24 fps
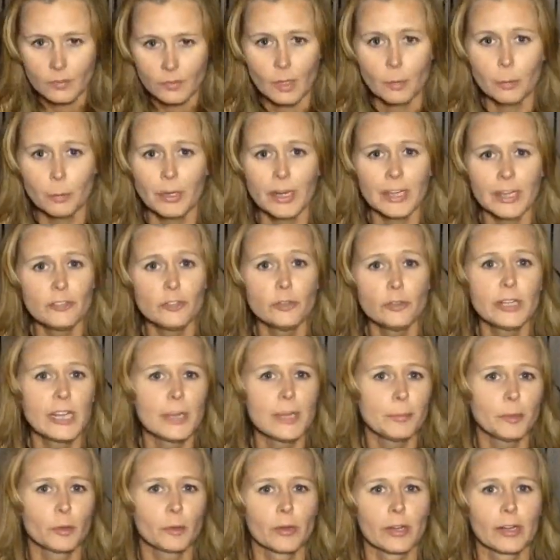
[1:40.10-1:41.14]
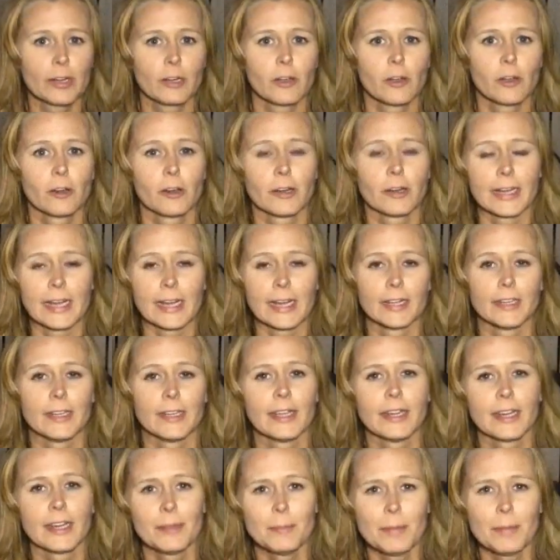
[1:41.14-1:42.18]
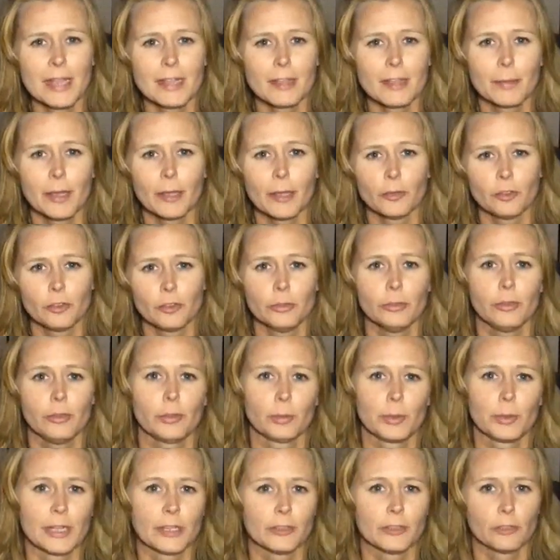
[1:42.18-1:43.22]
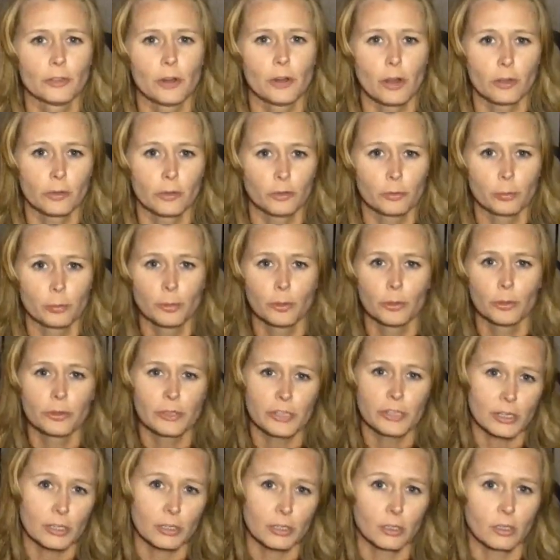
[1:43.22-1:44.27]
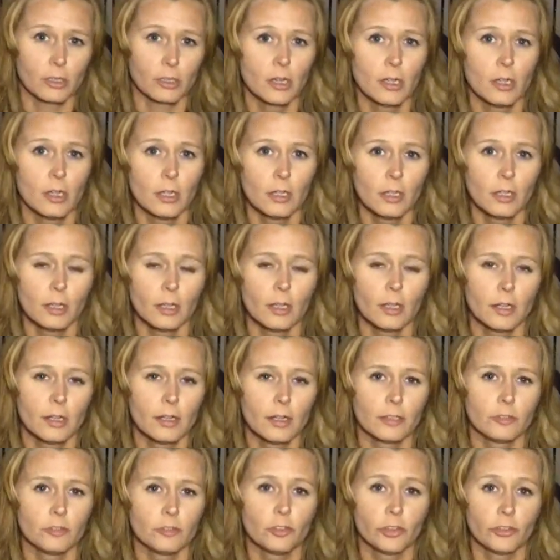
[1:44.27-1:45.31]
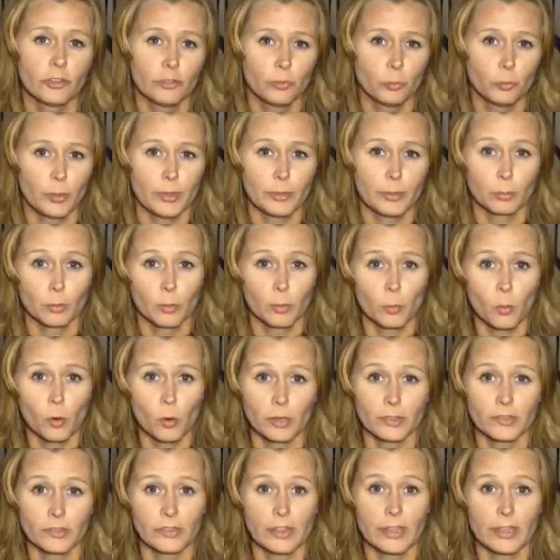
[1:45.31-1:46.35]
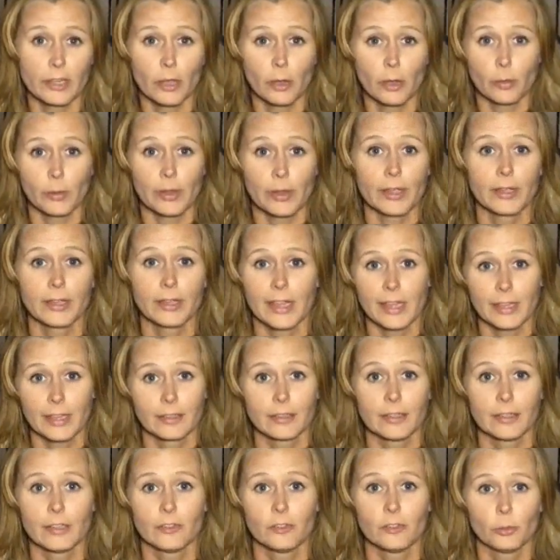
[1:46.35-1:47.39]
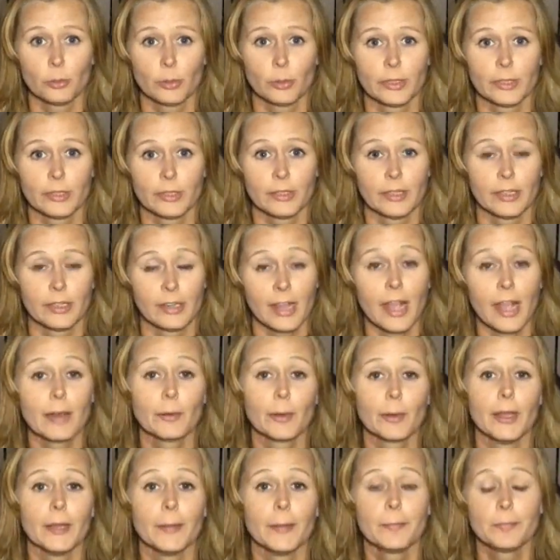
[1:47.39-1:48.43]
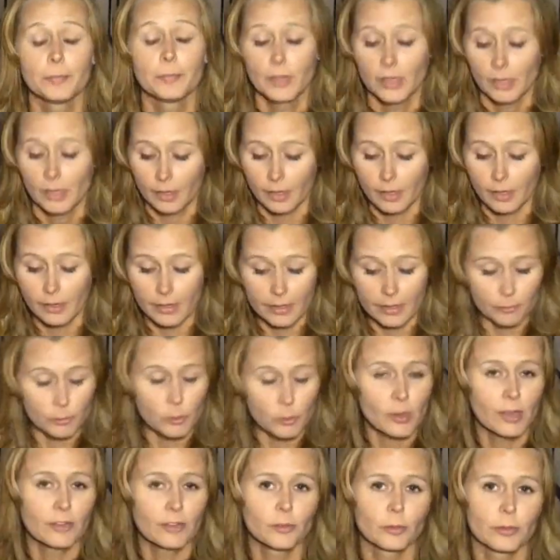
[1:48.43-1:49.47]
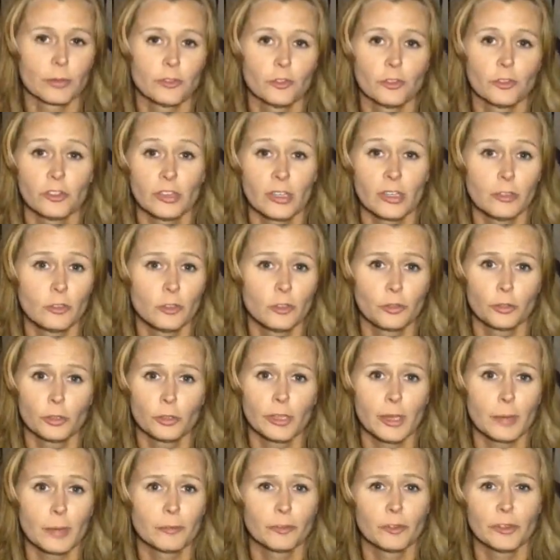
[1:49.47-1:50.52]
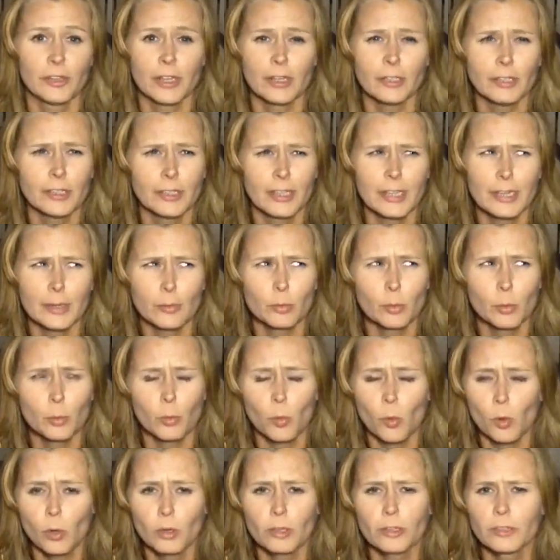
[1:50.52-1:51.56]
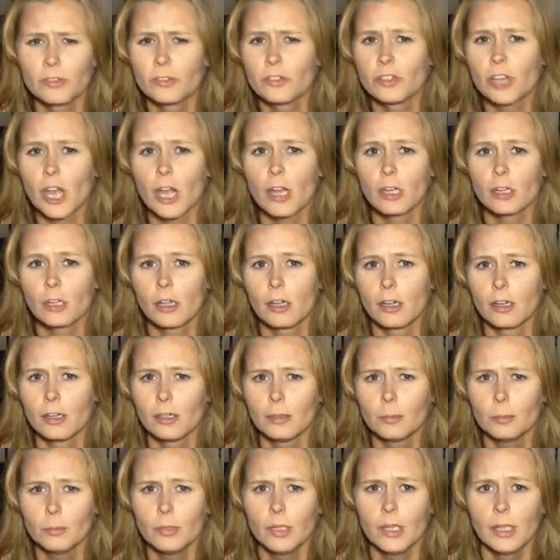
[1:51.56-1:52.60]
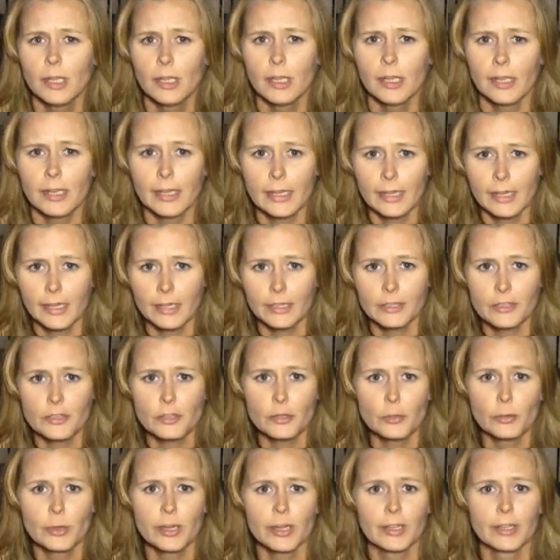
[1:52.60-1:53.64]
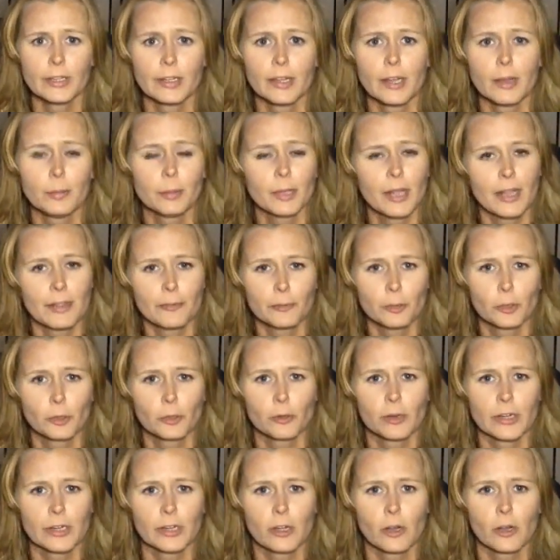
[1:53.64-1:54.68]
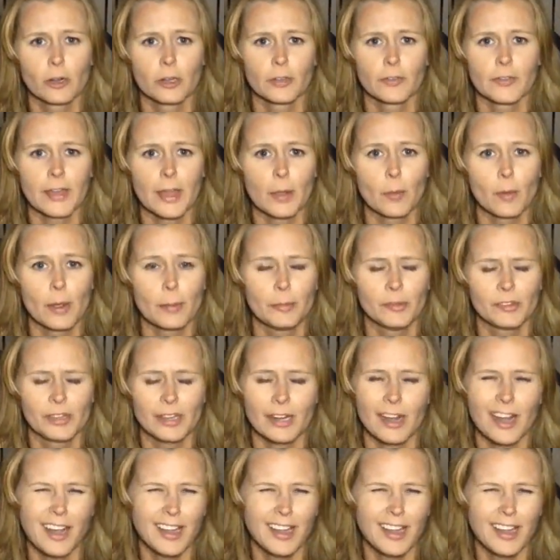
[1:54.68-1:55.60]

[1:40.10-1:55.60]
But I do keep the credit card on hand, and I make about $200 to $300 per year just with rewards that go, again, into an IRA. If you guys are interested, just look up fidelityrewards.com, and you can apply for a credit card on that website.